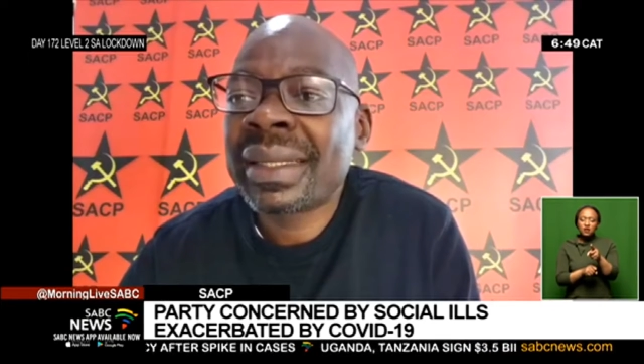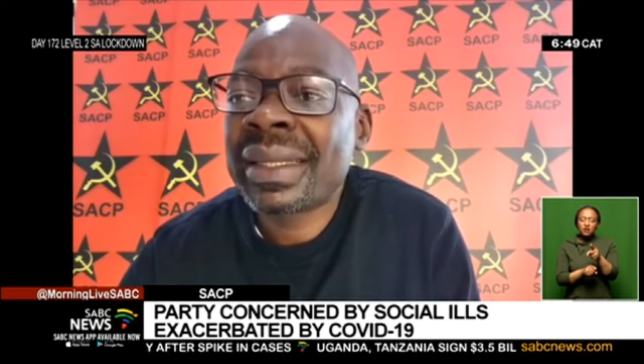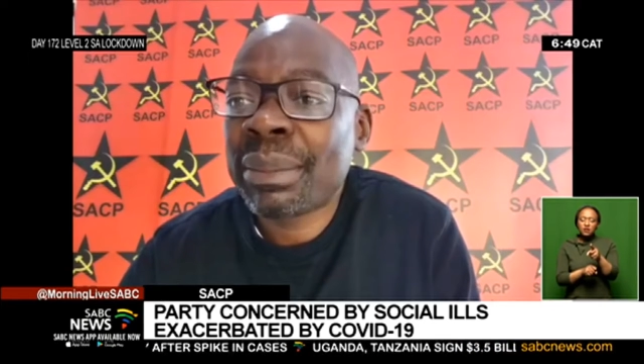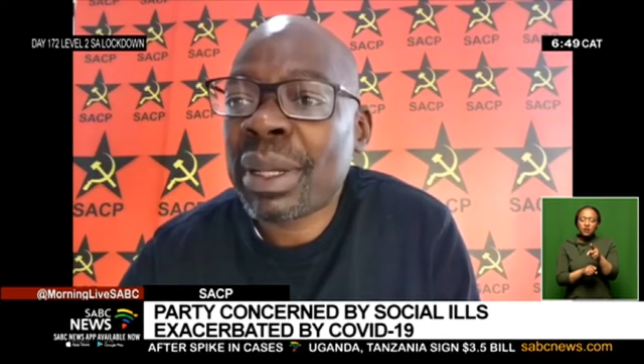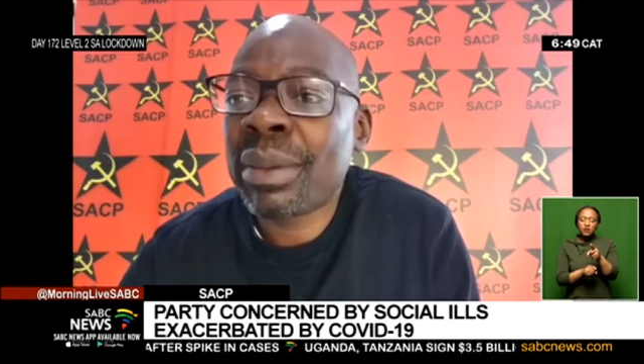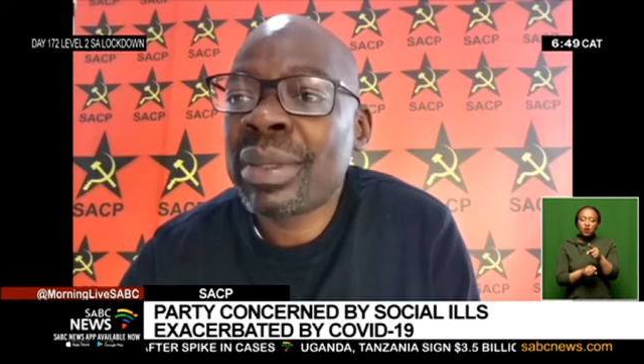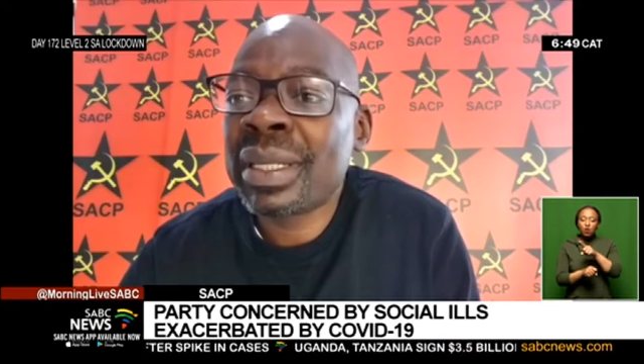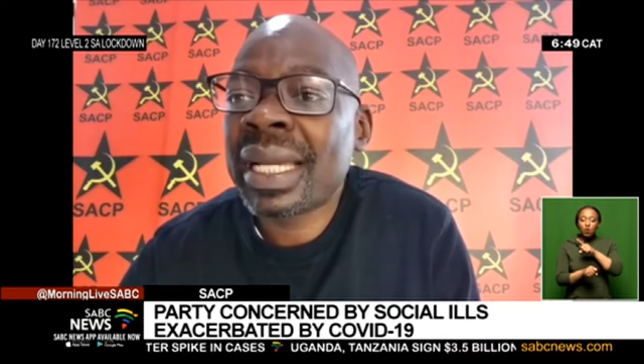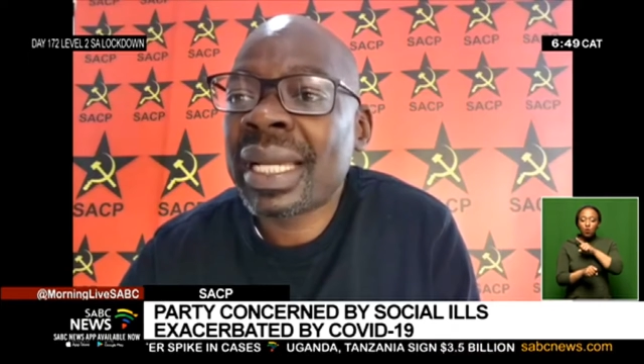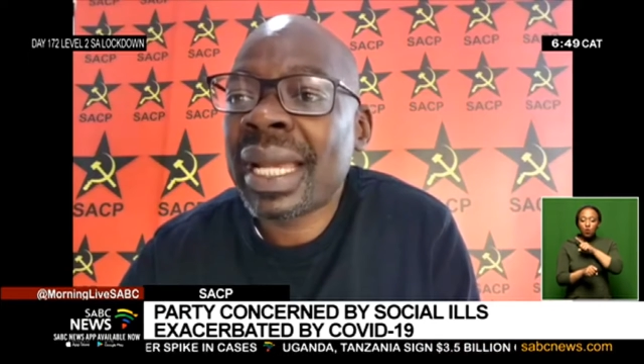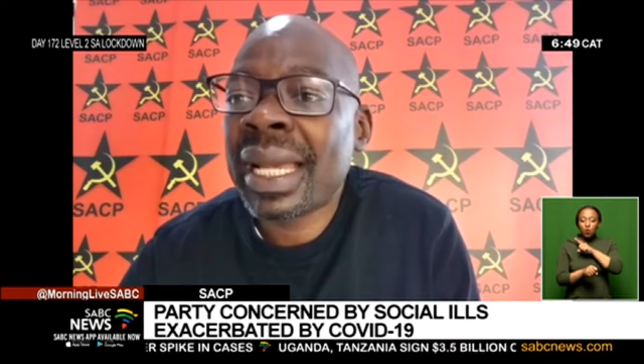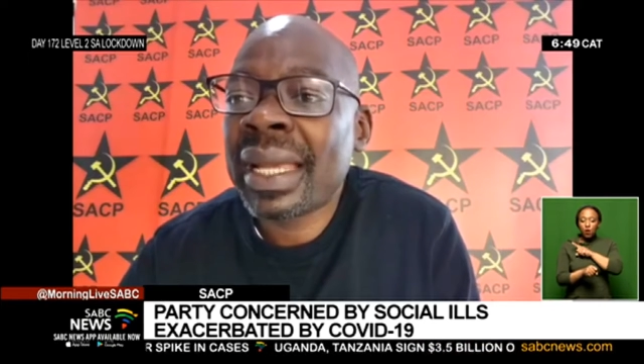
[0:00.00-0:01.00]
the public
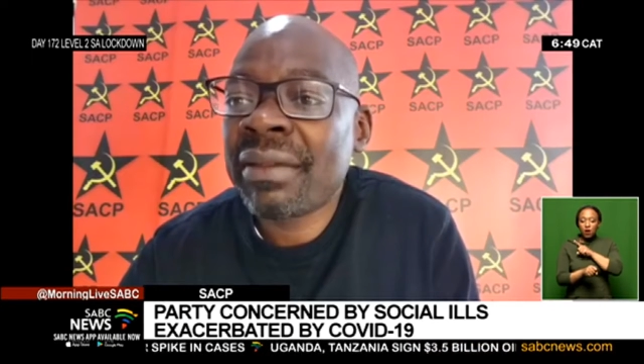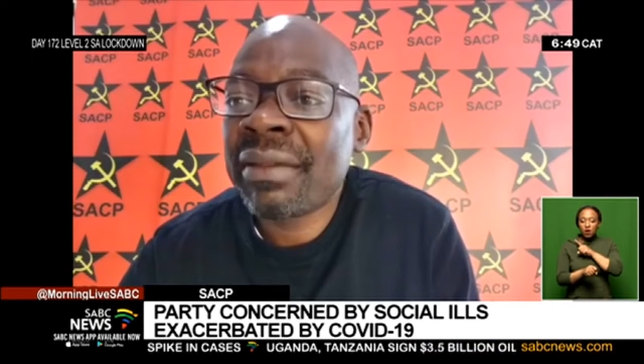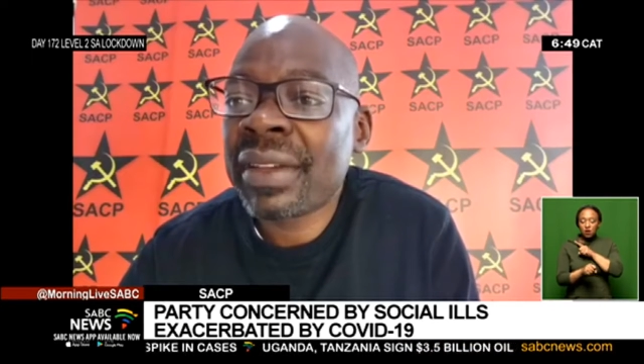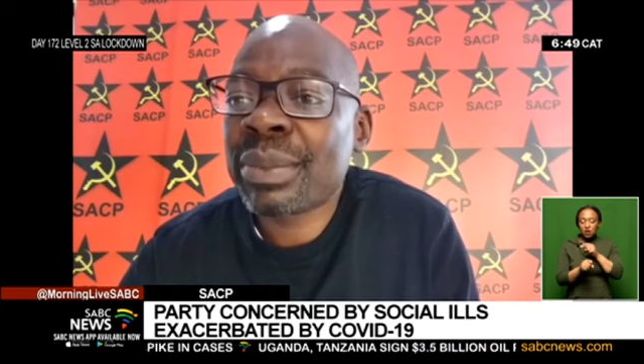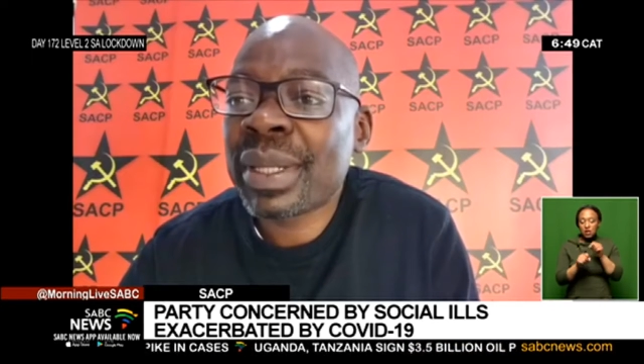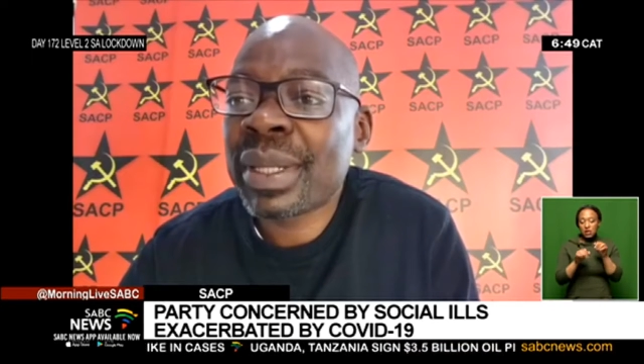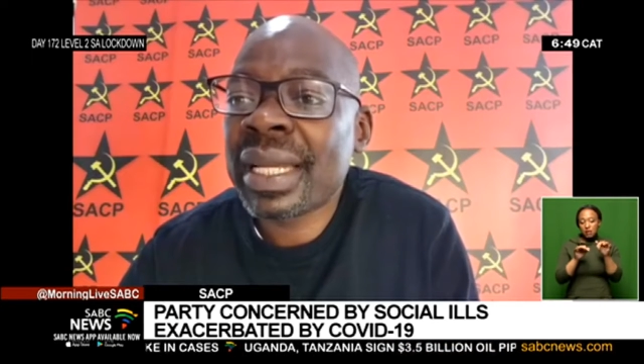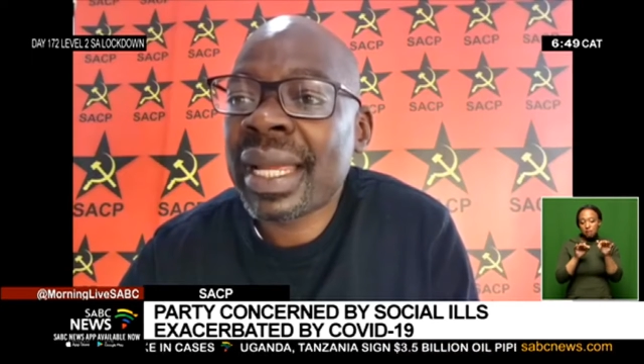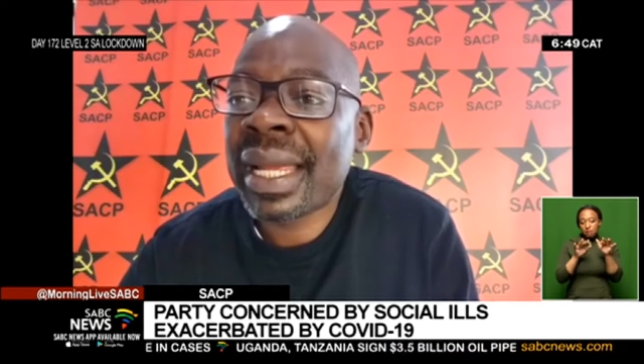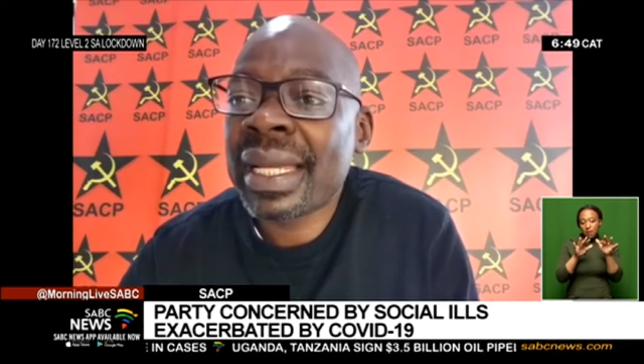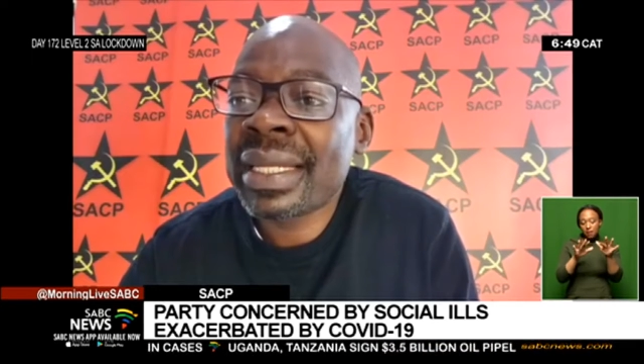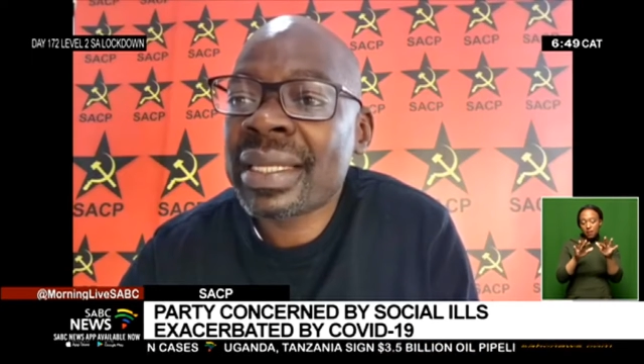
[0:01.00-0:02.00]
investment
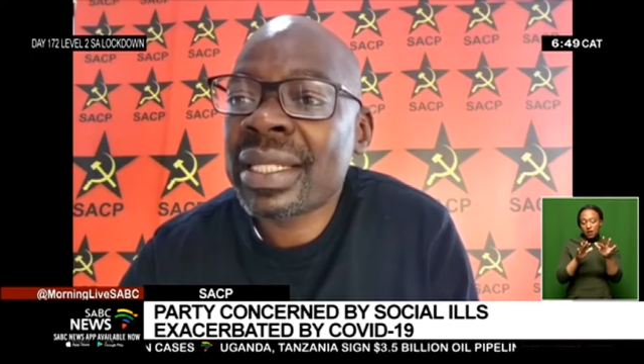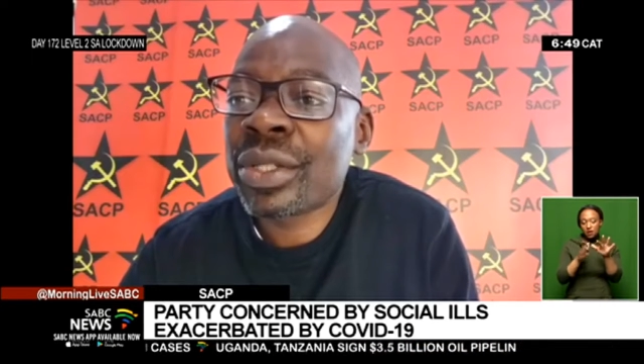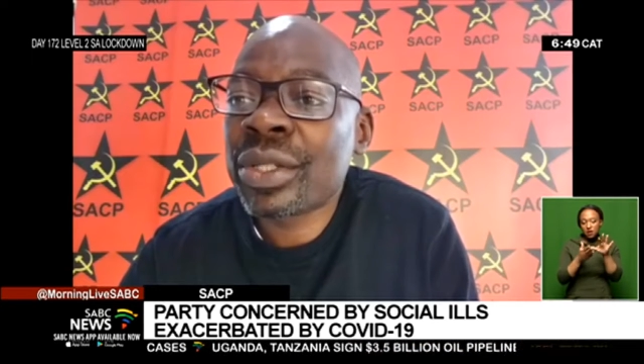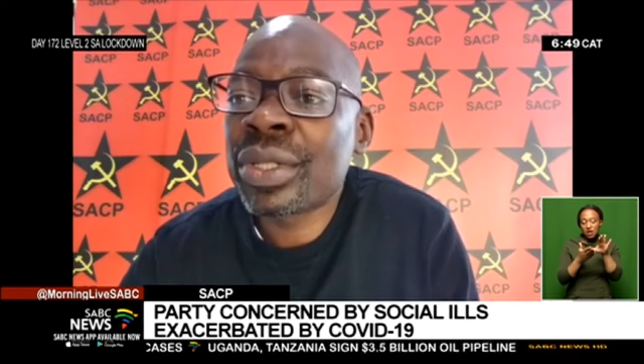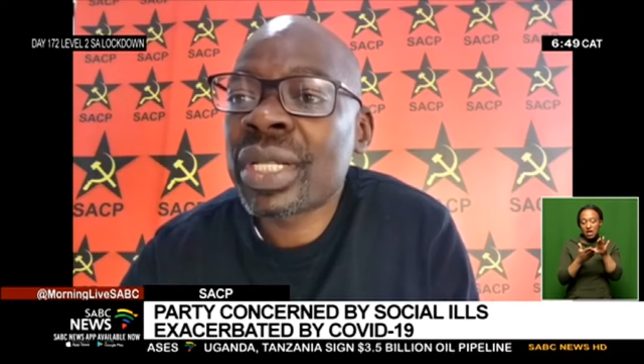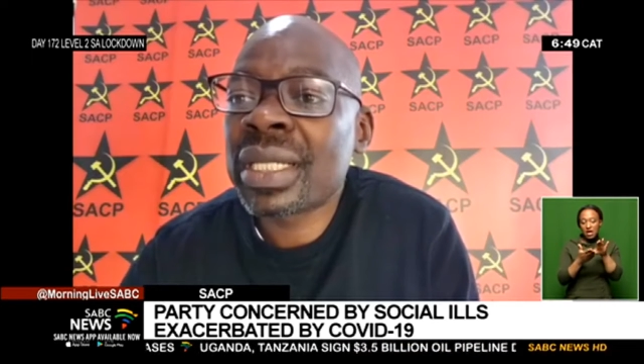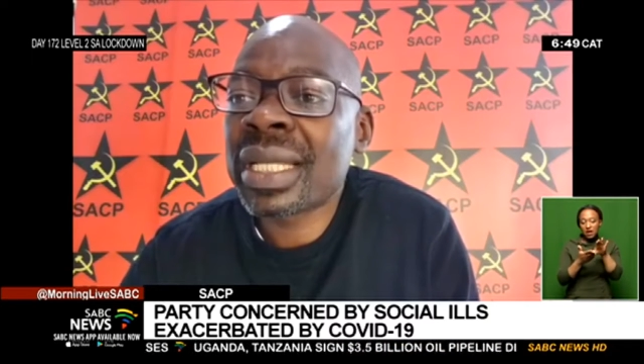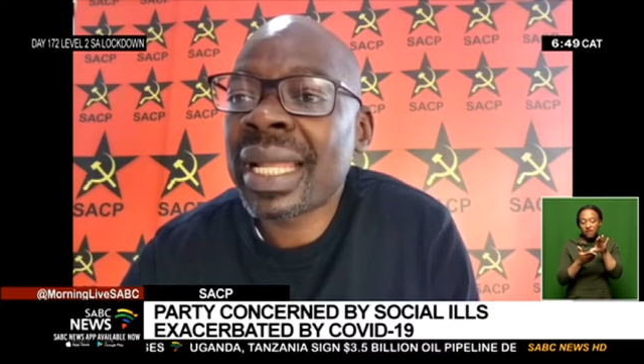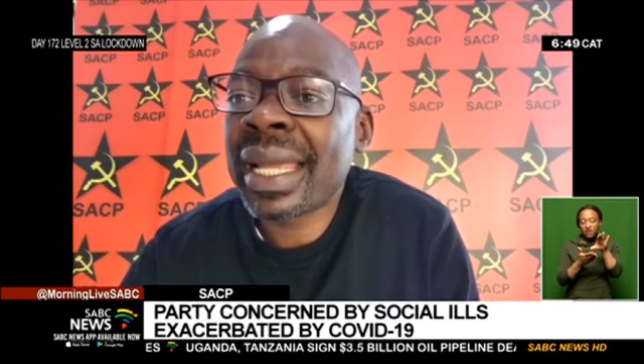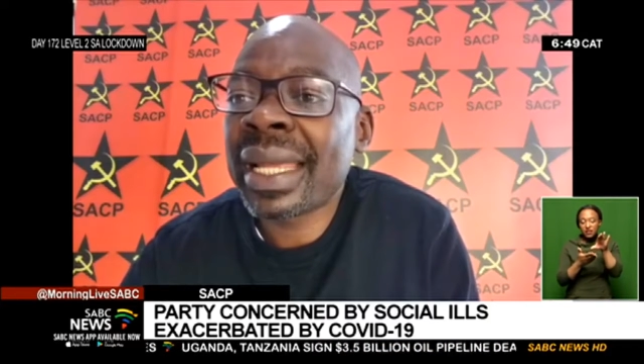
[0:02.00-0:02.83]
institutions